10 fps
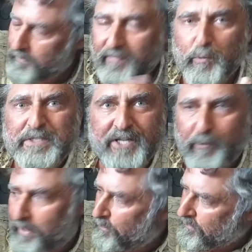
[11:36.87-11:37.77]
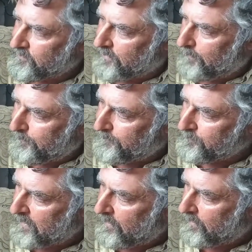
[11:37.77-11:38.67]
I got the wind generator hooked up.
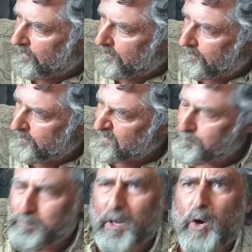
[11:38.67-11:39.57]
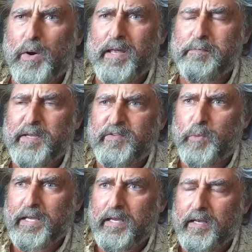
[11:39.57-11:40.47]
Uh, it's blowing
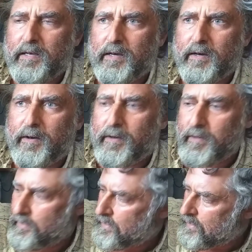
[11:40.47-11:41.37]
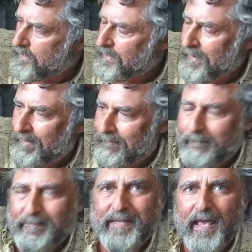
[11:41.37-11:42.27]
between uh,
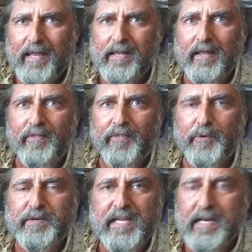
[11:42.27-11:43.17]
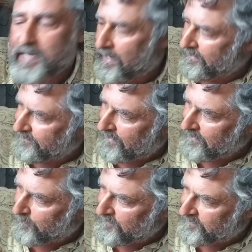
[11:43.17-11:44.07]
10 and 13 knots. I
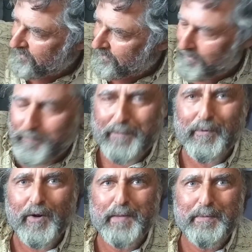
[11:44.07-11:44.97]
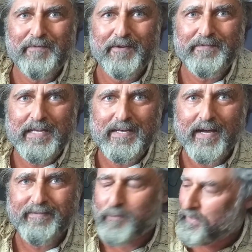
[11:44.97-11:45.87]
think we just had a little bit more, maybe 15
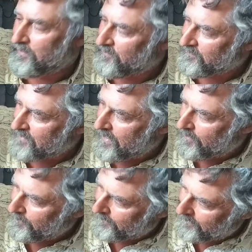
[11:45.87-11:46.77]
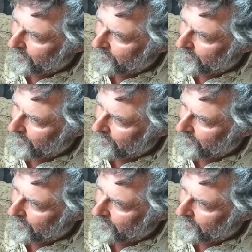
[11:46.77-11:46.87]
knots of wind just now.